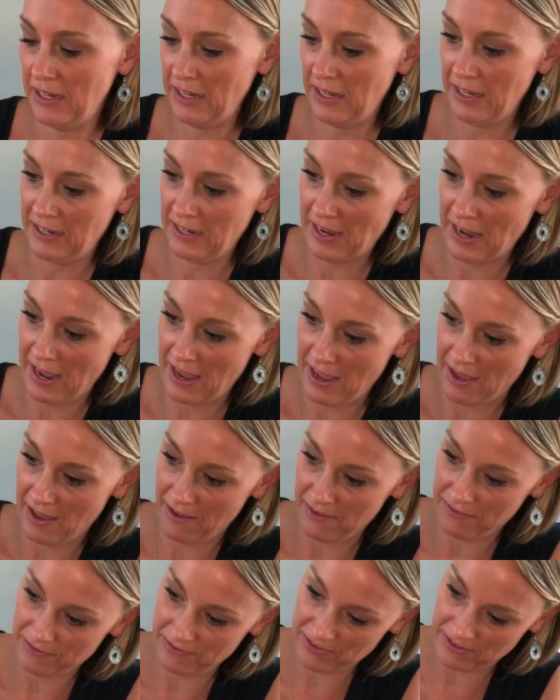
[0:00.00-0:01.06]

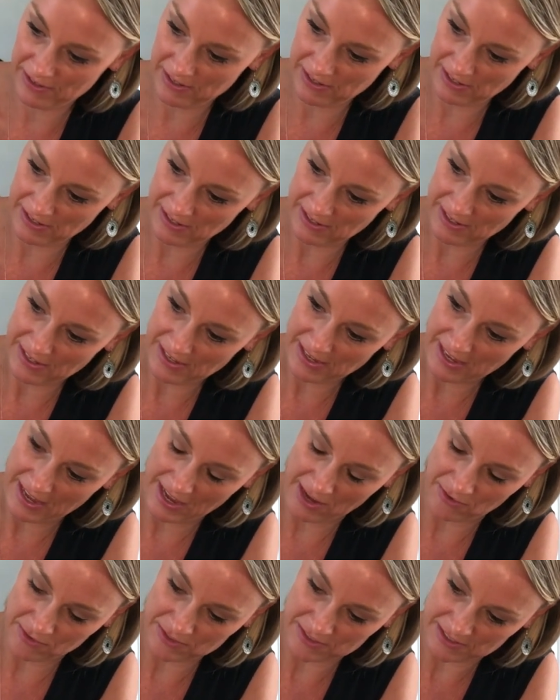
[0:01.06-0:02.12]
1/2
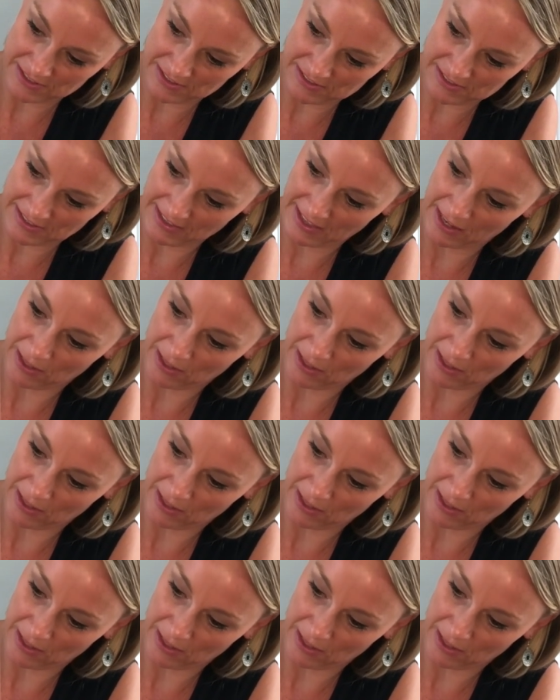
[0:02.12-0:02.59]
ounces, and